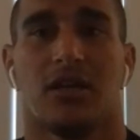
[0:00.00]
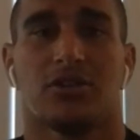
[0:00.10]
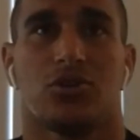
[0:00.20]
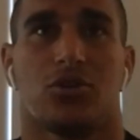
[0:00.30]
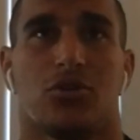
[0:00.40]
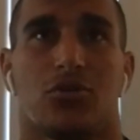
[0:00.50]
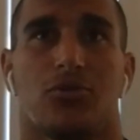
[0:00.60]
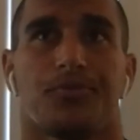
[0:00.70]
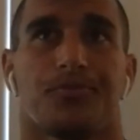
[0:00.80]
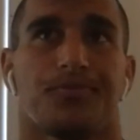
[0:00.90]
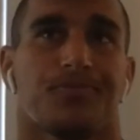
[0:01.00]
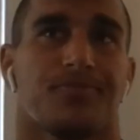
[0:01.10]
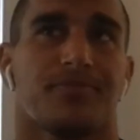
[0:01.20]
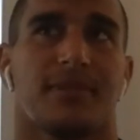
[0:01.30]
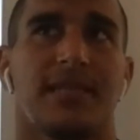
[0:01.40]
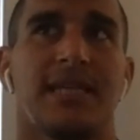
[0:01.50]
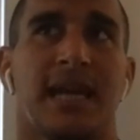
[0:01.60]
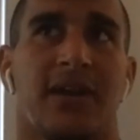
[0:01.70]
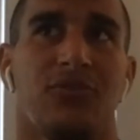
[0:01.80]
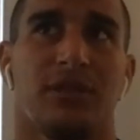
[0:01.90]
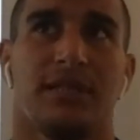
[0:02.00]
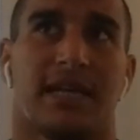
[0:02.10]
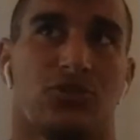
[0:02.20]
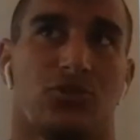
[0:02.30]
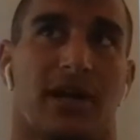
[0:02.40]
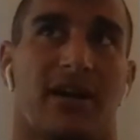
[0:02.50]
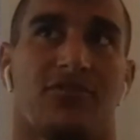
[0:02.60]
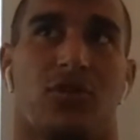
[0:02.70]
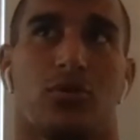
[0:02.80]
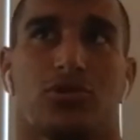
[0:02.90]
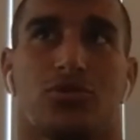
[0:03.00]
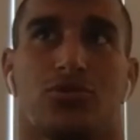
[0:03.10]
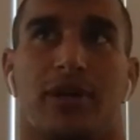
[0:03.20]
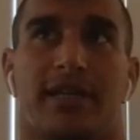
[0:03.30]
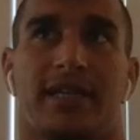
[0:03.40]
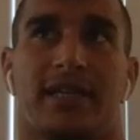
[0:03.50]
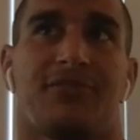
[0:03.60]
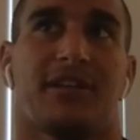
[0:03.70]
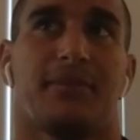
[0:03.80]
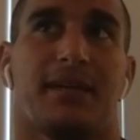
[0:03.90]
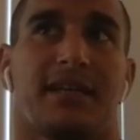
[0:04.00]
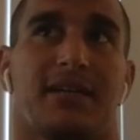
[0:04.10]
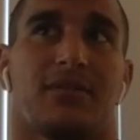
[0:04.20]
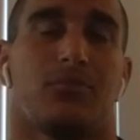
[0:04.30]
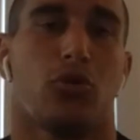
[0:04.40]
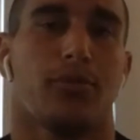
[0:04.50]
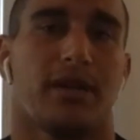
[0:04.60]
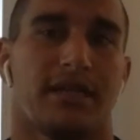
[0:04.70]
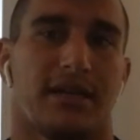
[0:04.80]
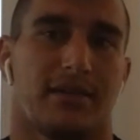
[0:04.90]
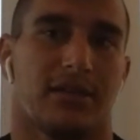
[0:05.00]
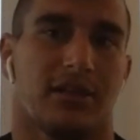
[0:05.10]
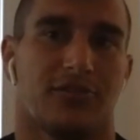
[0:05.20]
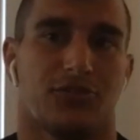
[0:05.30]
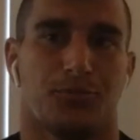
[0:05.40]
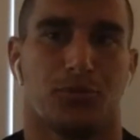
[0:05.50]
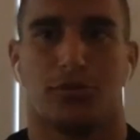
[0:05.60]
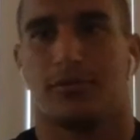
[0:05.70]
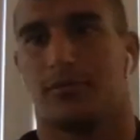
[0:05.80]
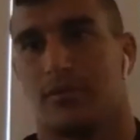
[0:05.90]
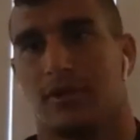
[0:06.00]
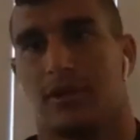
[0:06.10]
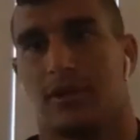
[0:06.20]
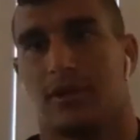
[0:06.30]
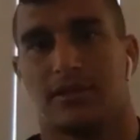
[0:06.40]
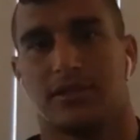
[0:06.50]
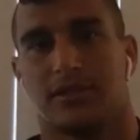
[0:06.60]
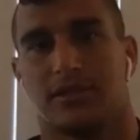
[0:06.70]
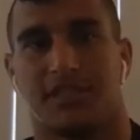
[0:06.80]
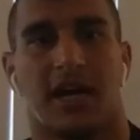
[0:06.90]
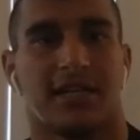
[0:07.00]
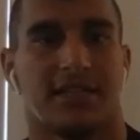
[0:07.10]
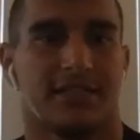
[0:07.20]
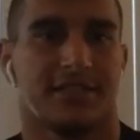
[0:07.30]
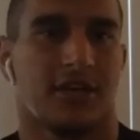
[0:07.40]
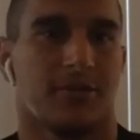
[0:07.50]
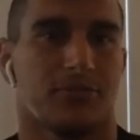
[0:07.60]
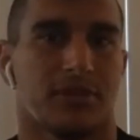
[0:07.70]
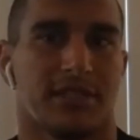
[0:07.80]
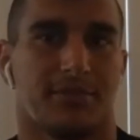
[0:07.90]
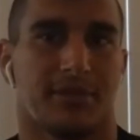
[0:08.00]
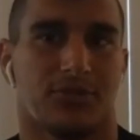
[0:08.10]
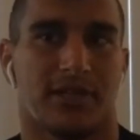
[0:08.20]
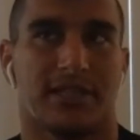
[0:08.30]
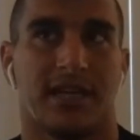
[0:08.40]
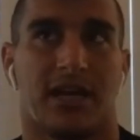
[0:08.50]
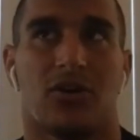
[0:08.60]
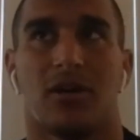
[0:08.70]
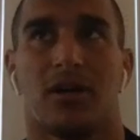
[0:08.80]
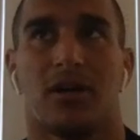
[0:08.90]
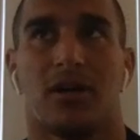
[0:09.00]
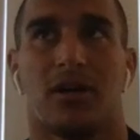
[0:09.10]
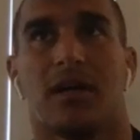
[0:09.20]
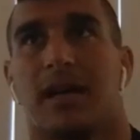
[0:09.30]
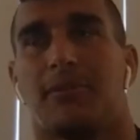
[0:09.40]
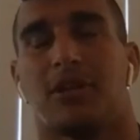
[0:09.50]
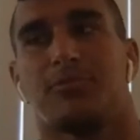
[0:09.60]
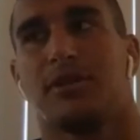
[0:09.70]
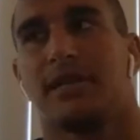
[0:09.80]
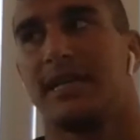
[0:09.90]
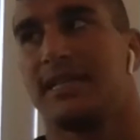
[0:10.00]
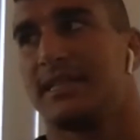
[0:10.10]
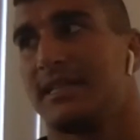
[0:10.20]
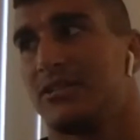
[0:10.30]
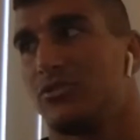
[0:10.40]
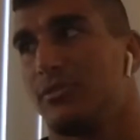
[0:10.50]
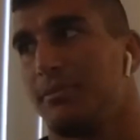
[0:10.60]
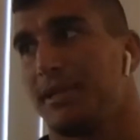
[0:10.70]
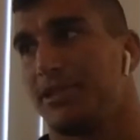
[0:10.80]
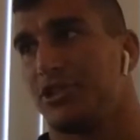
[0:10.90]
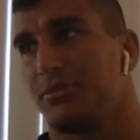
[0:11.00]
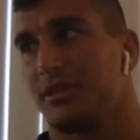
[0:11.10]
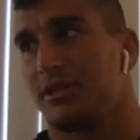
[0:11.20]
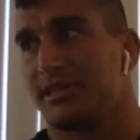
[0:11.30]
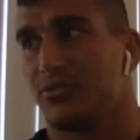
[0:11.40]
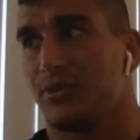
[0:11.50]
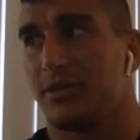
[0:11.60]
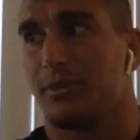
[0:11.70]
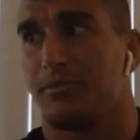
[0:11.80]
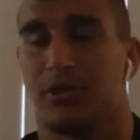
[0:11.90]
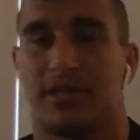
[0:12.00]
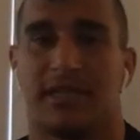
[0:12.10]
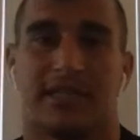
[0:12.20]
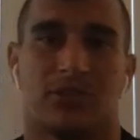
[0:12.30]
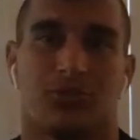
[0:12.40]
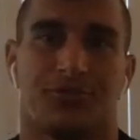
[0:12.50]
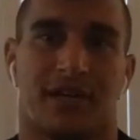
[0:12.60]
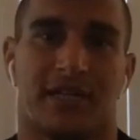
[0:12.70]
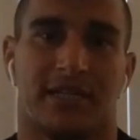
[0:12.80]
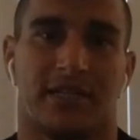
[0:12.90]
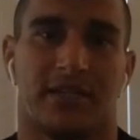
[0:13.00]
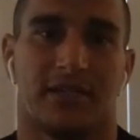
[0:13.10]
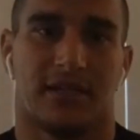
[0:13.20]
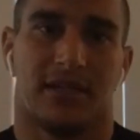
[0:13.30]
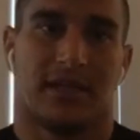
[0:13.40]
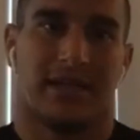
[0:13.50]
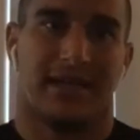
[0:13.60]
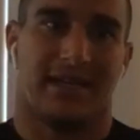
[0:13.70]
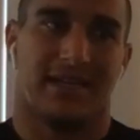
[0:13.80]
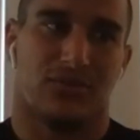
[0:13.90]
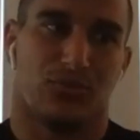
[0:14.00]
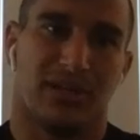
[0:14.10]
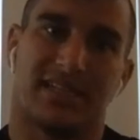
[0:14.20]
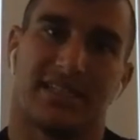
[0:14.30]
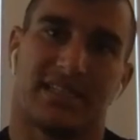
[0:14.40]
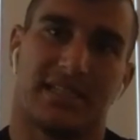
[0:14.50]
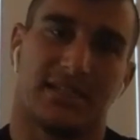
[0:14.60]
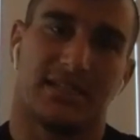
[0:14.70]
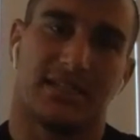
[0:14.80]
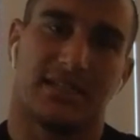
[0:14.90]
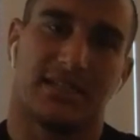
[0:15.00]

So everything I do have goes to training. If I'd make more money, I'd love to put some aside and some to this. But right now, I'm not putting anything into my pension because I'd rather be putting it into fighting and really seeing